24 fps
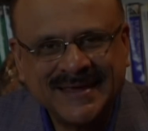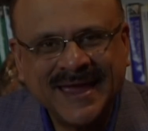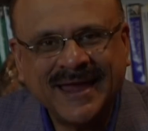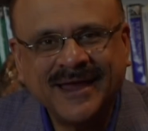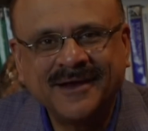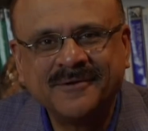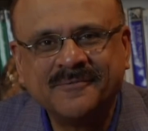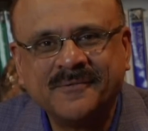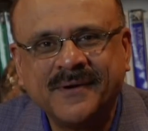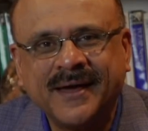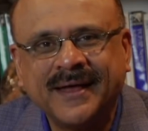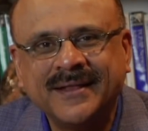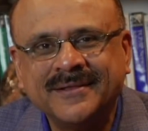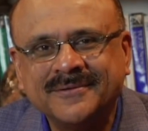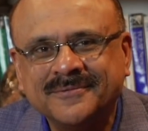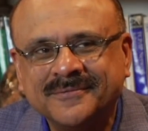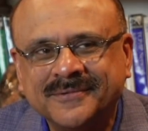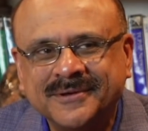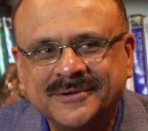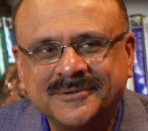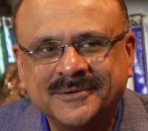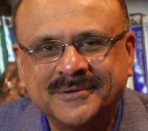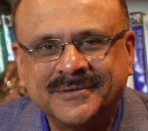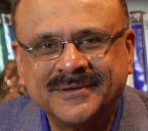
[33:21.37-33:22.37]
second
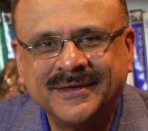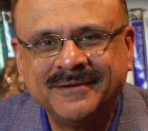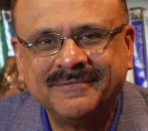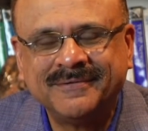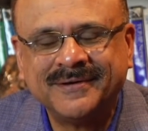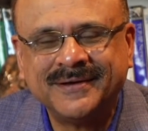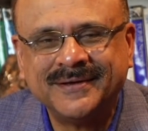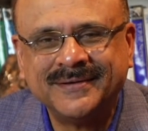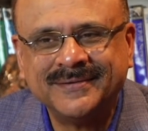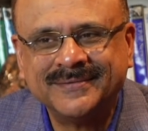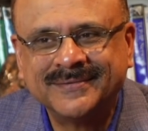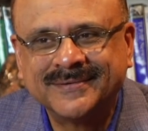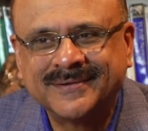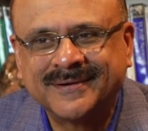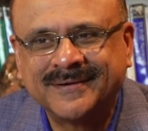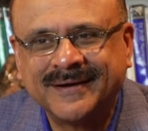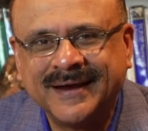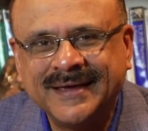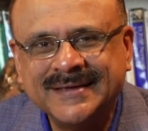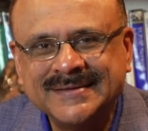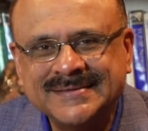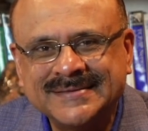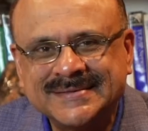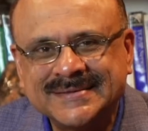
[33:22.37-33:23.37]
one, which was even
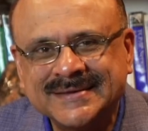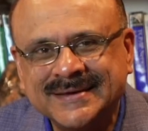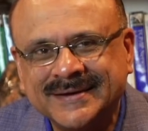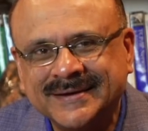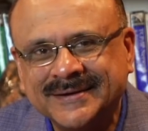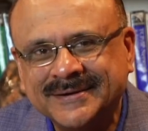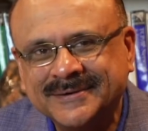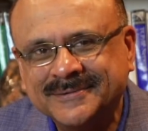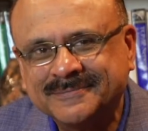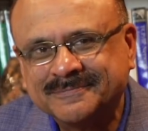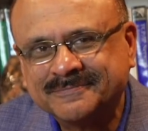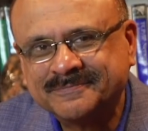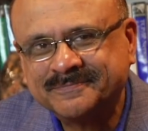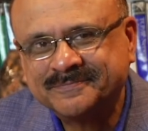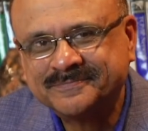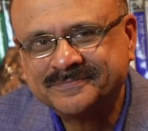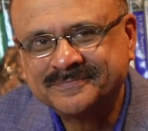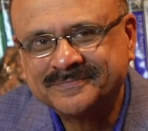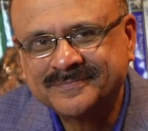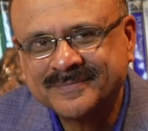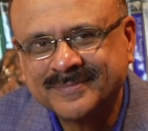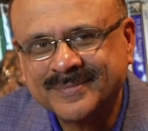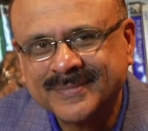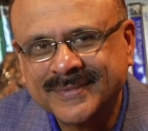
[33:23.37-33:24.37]
crazier,
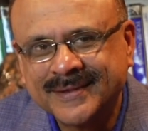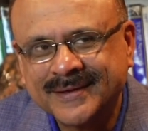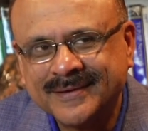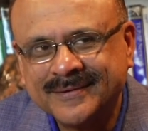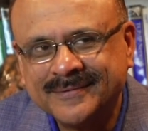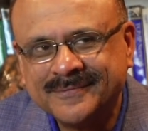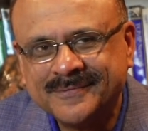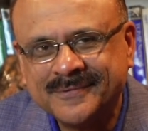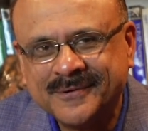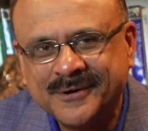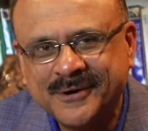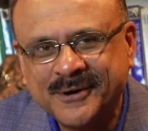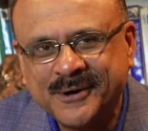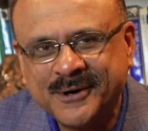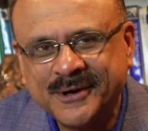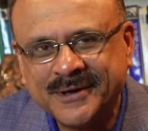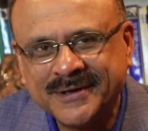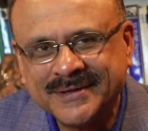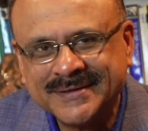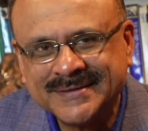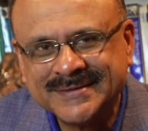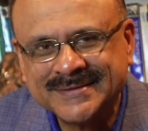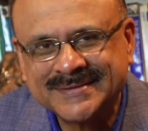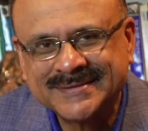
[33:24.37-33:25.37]

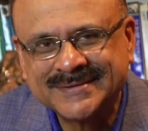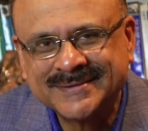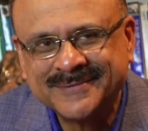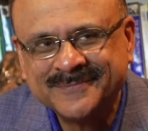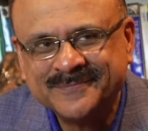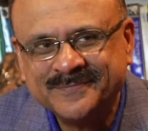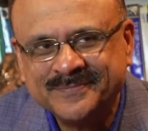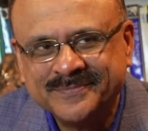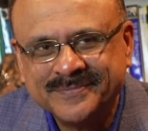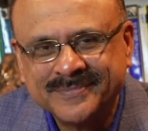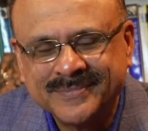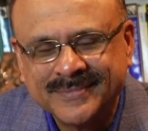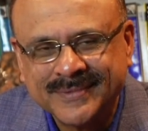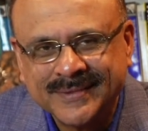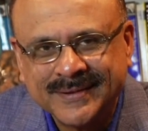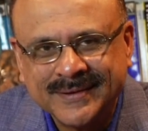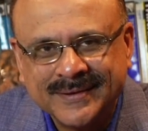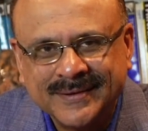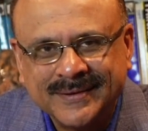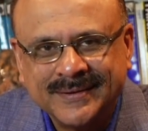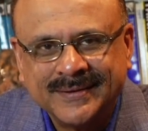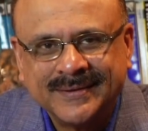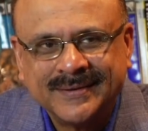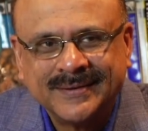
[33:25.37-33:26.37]
was
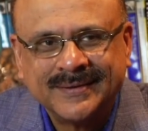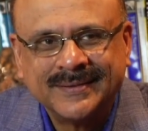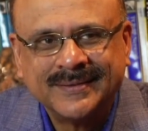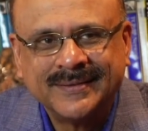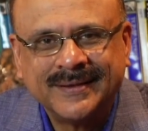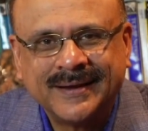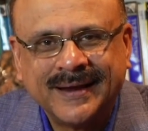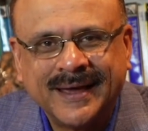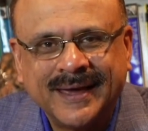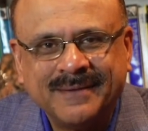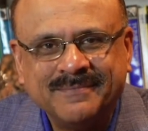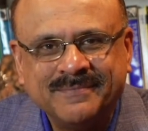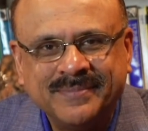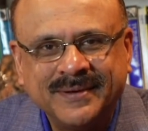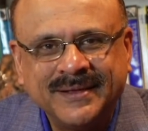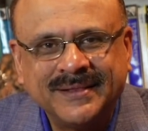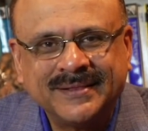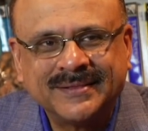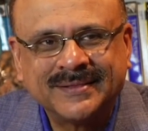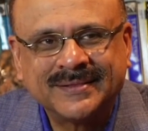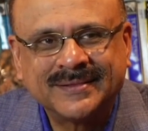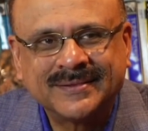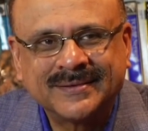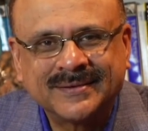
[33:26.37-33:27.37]
that I
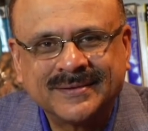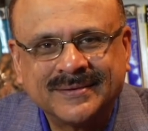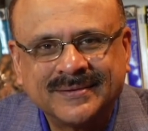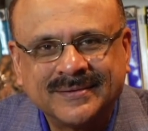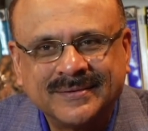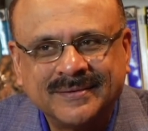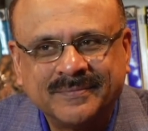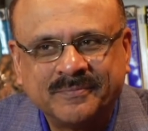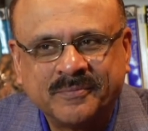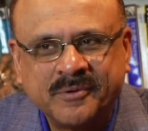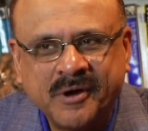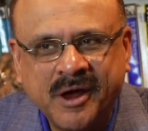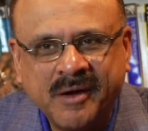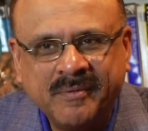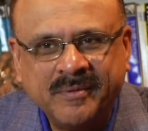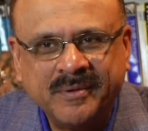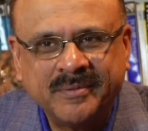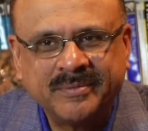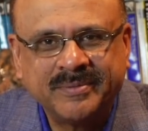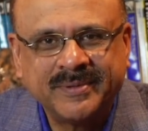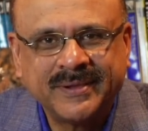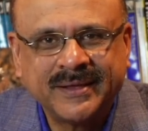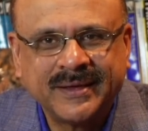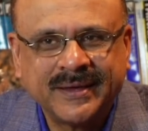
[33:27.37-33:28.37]
built
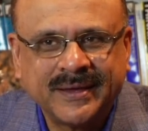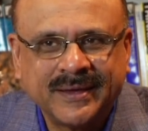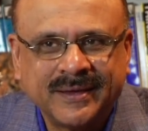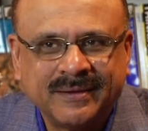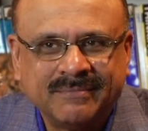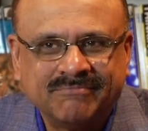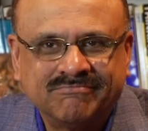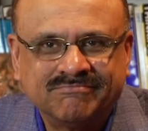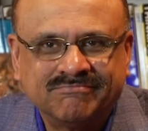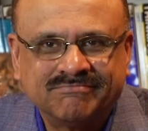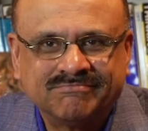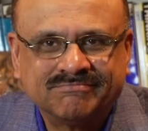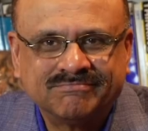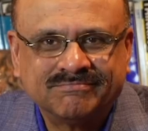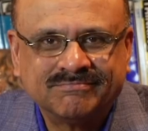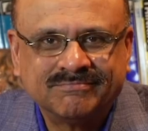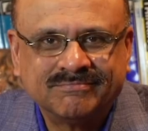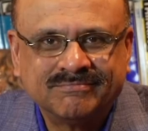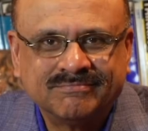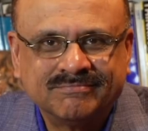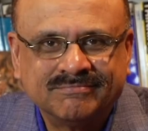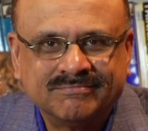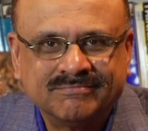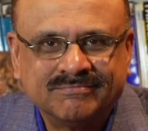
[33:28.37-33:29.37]
probably
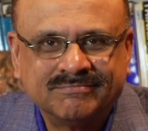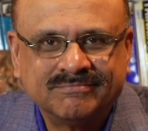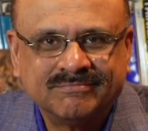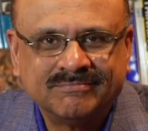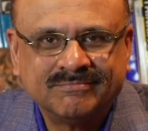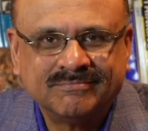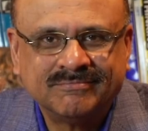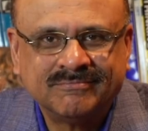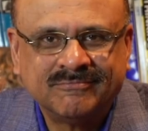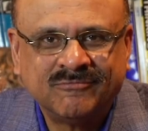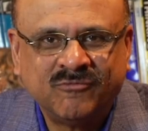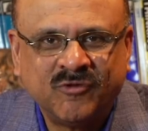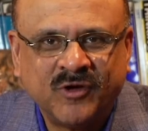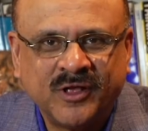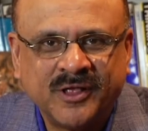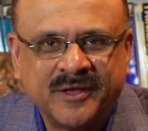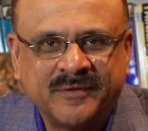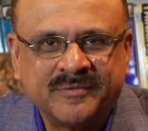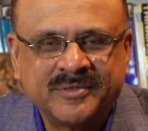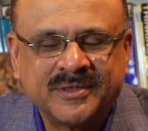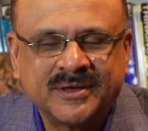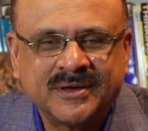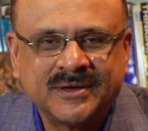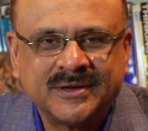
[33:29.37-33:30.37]
one
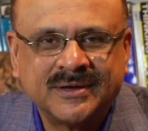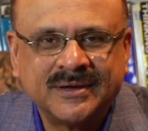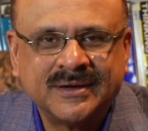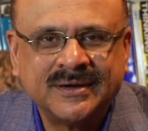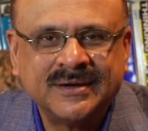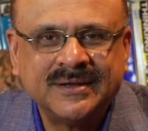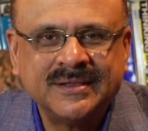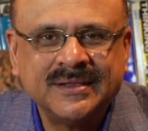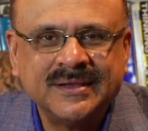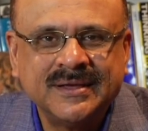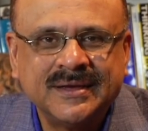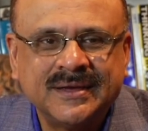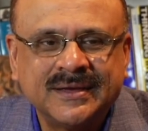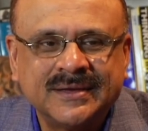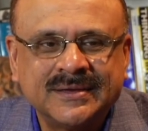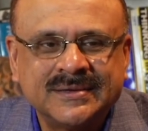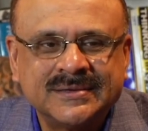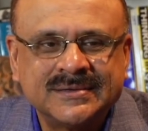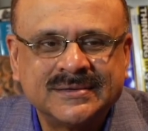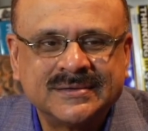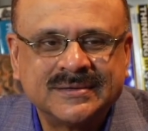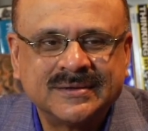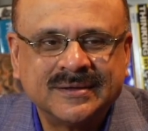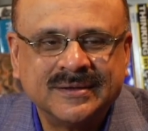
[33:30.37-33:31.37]
of the
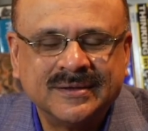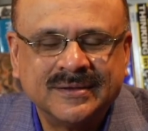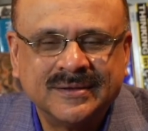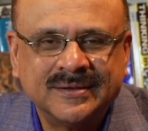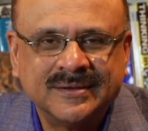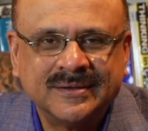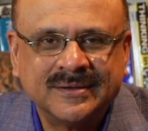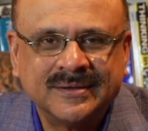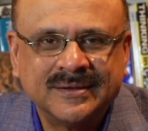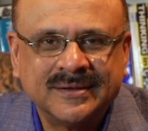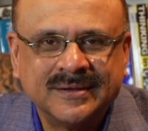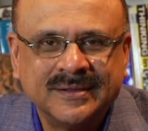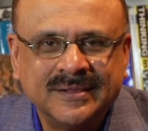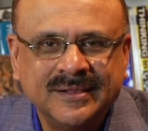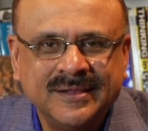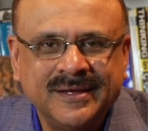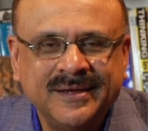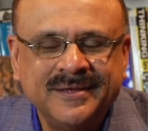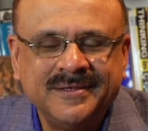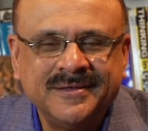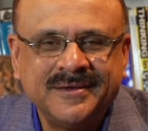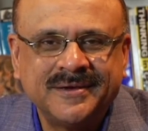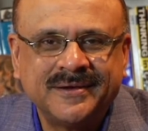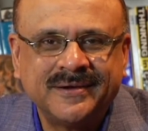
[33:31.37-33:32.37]
earliest
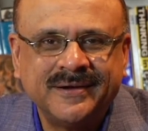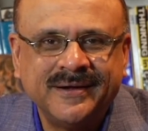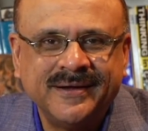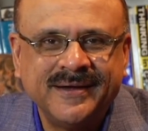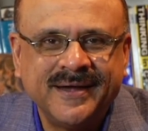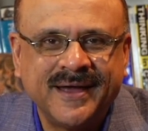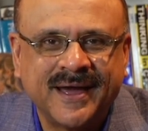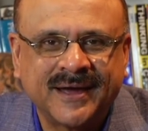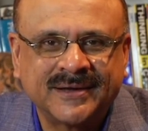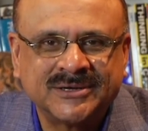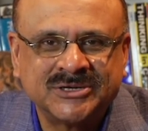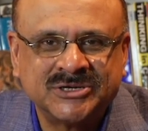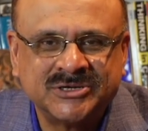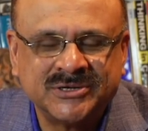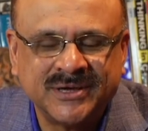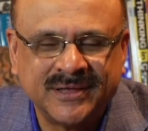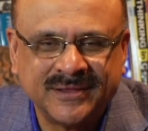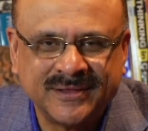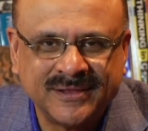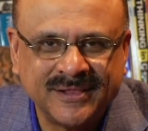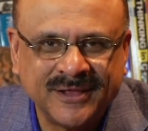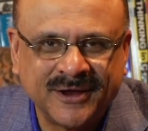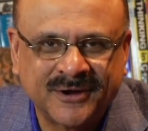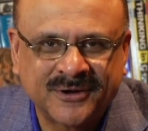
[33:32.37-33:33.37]
linear
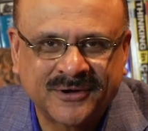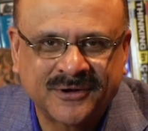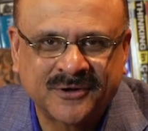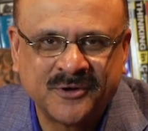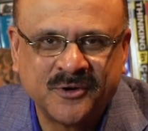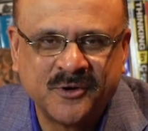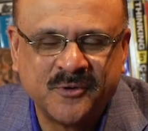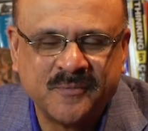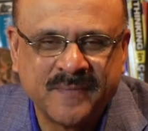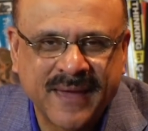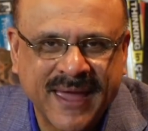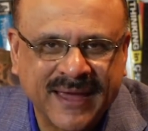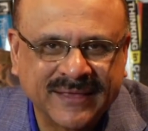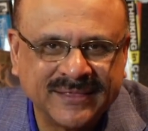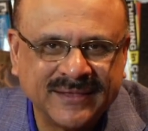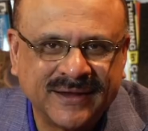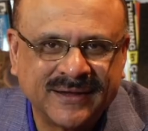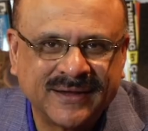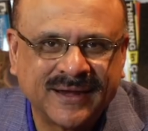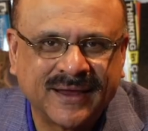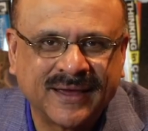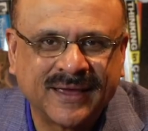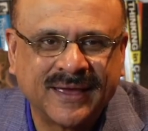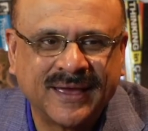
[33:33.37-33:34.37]
induction
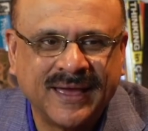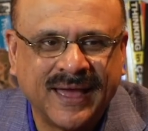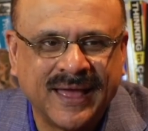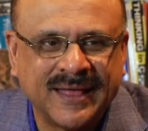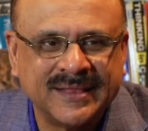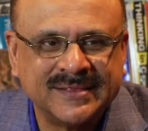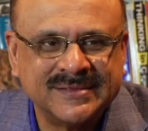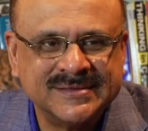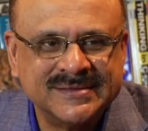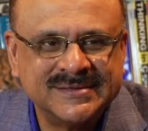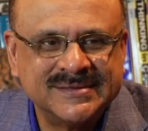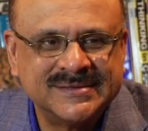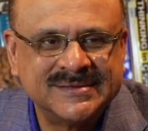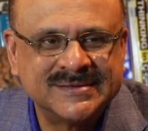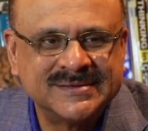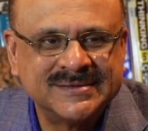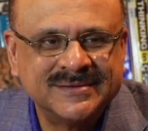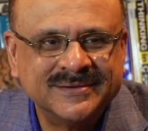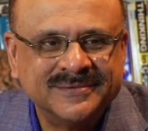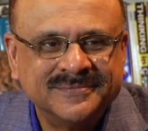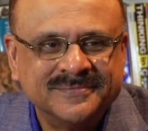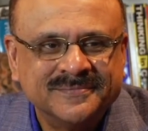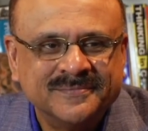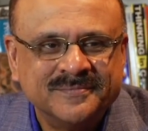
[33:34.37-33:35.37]
electromagnetic
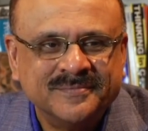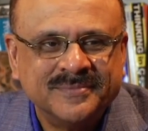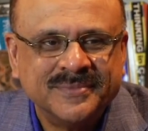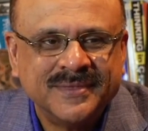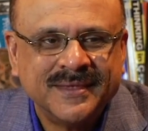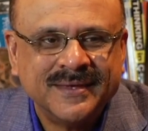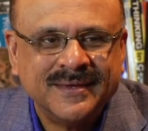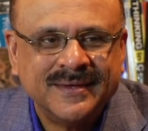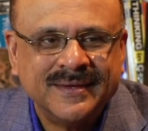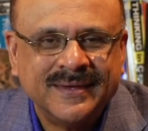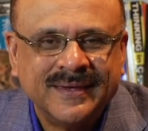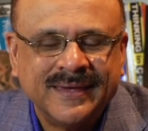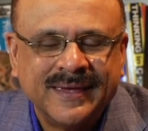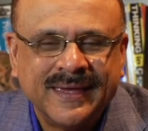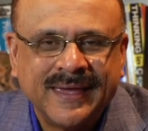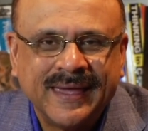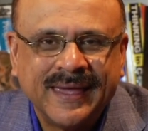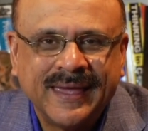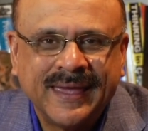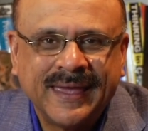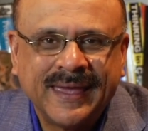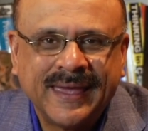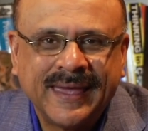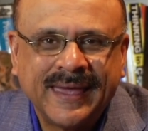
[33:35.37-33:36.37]
guns.
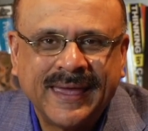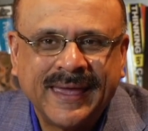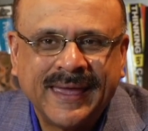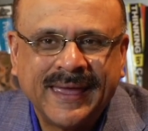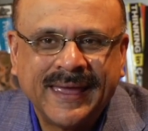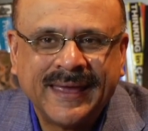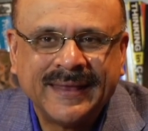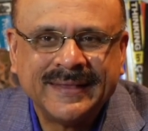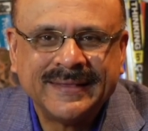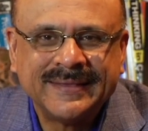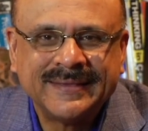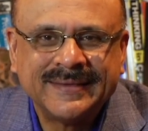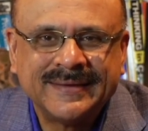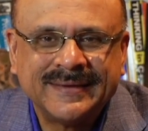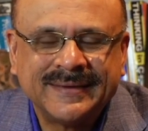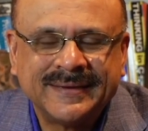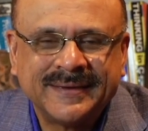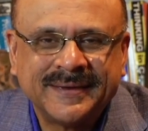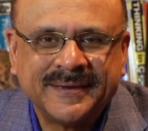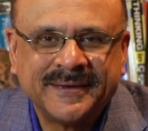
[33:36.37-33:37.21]
And